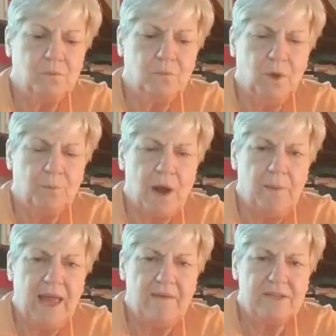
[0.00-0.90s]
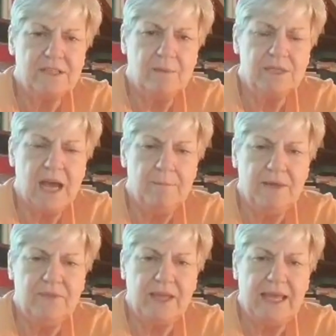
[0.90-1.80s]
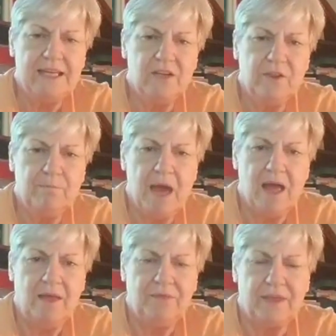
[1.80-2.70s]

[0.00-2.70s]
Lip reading: probably have it sometime at the end of the month.